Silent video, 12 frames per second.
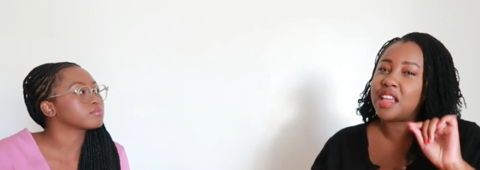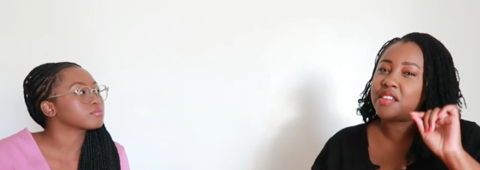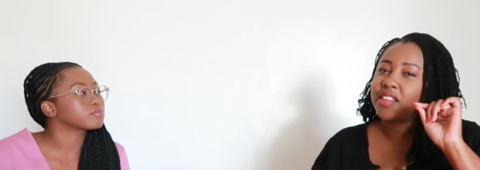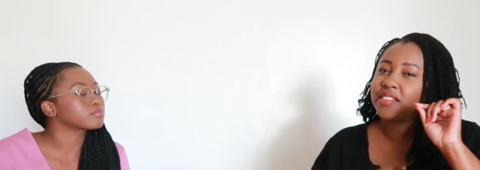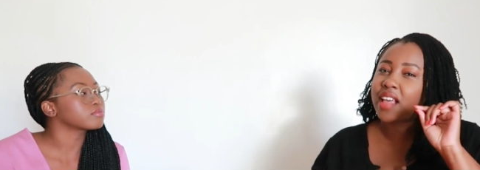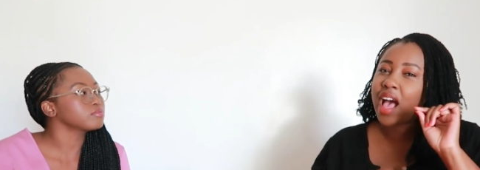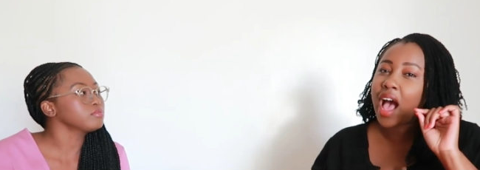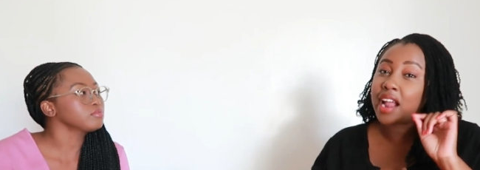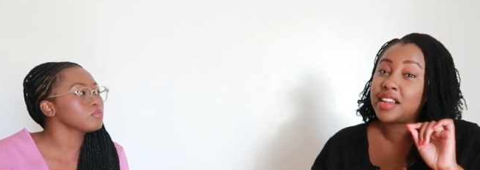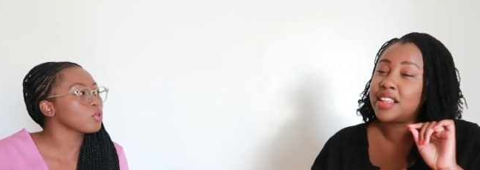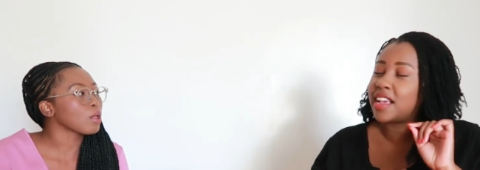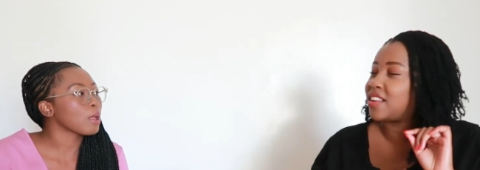Speaker 1: there is
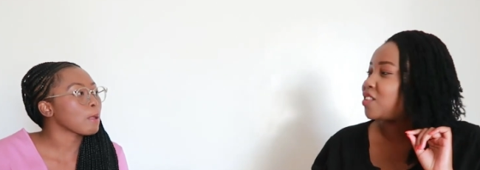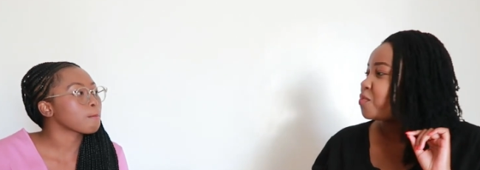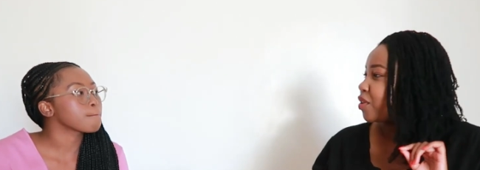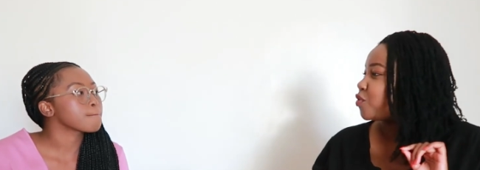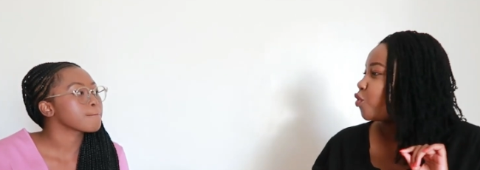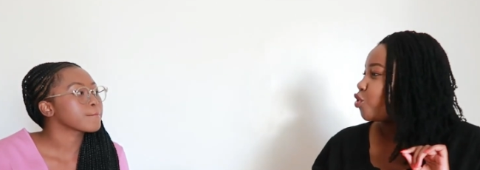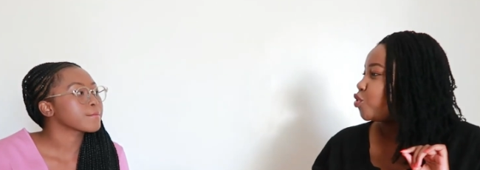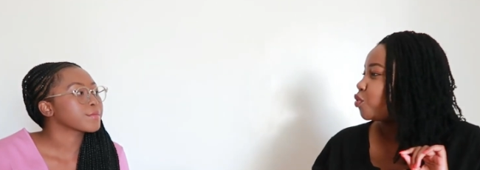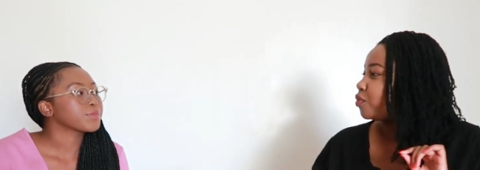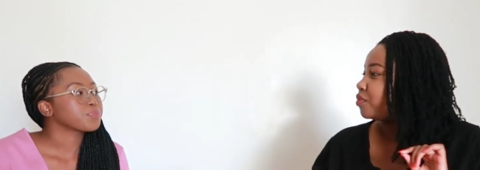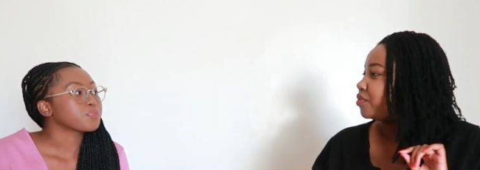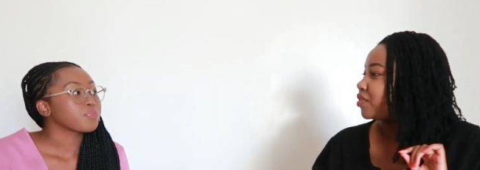hardly any space for
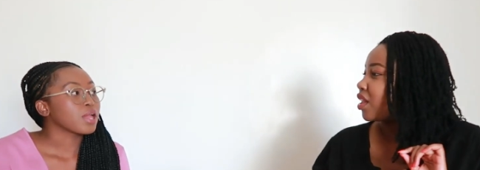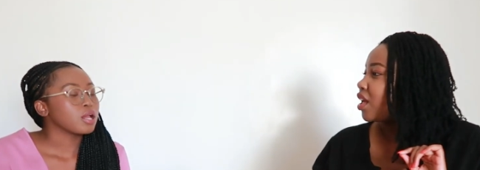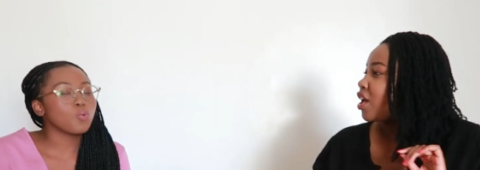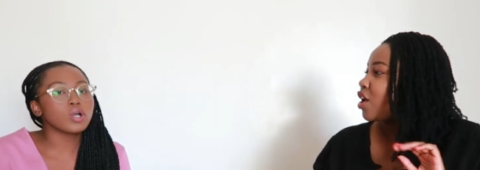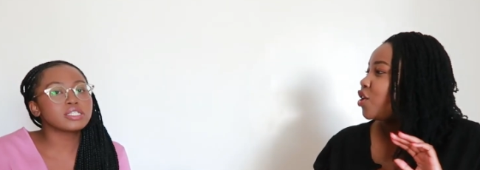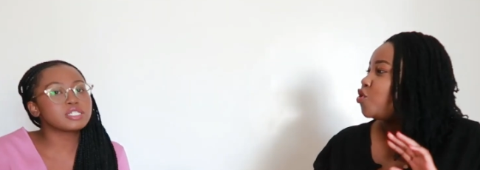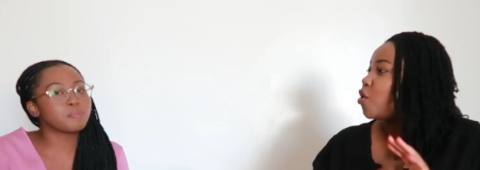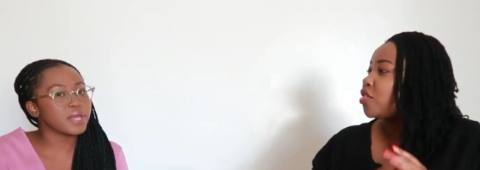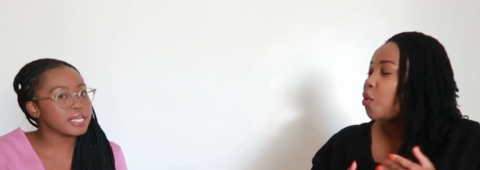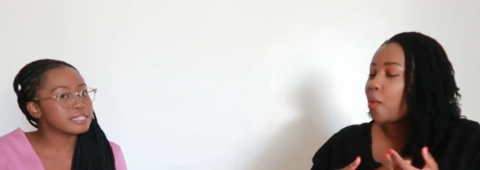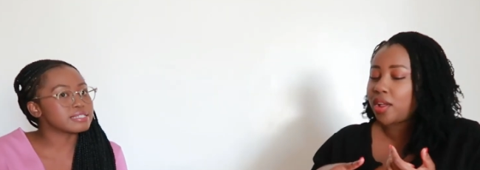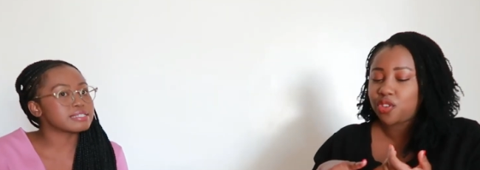you what
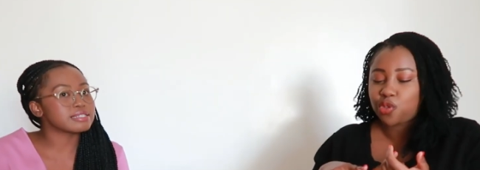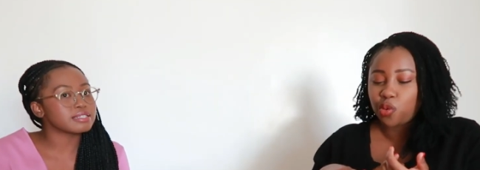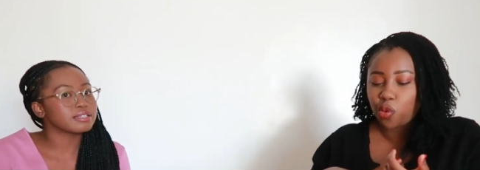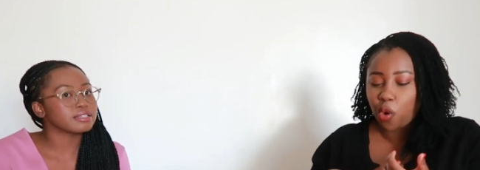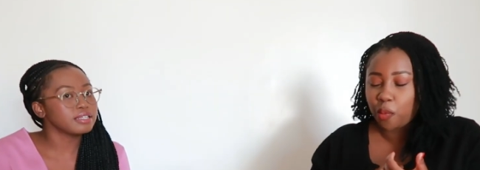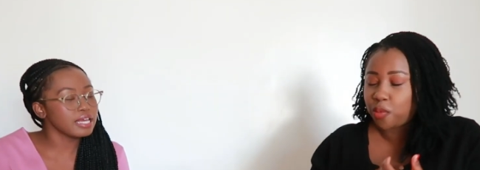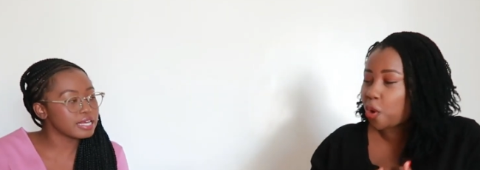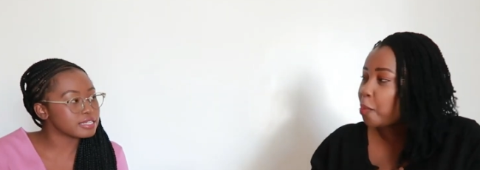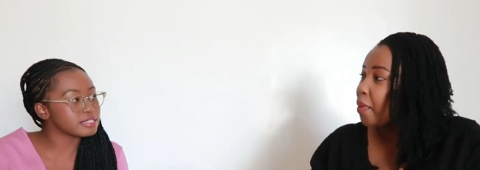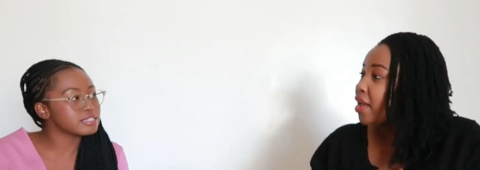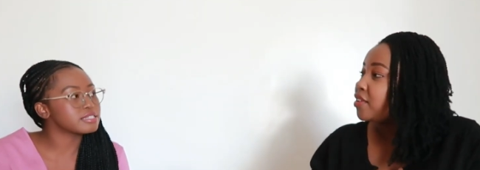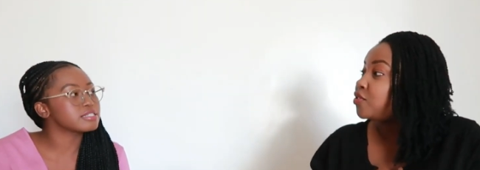you're space? the one to
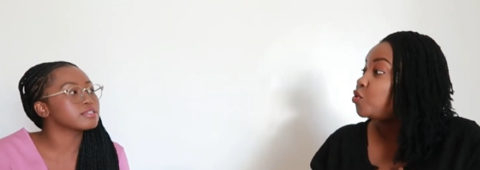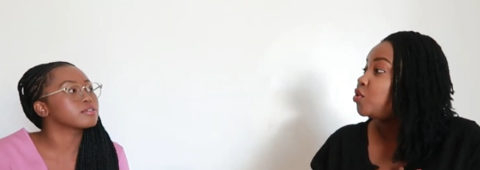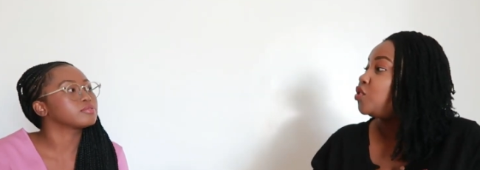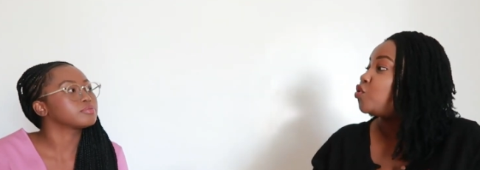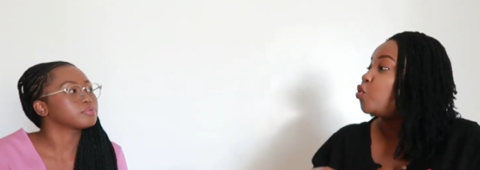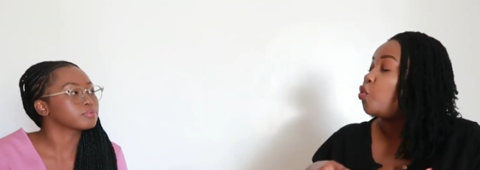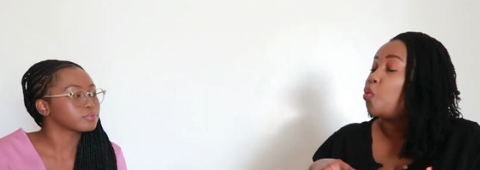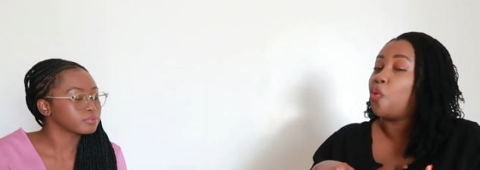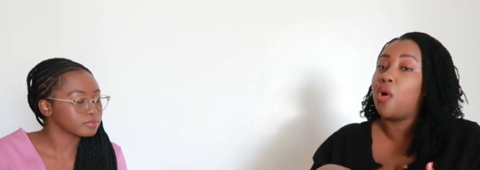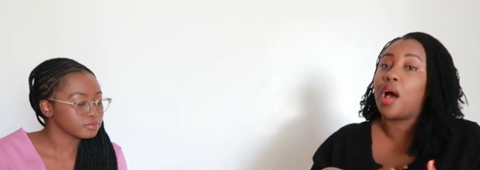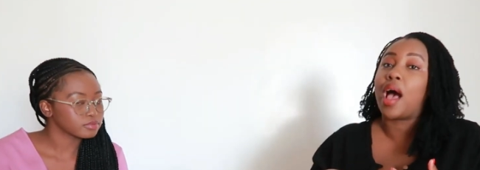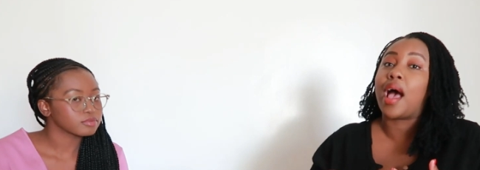compromise yes. you need to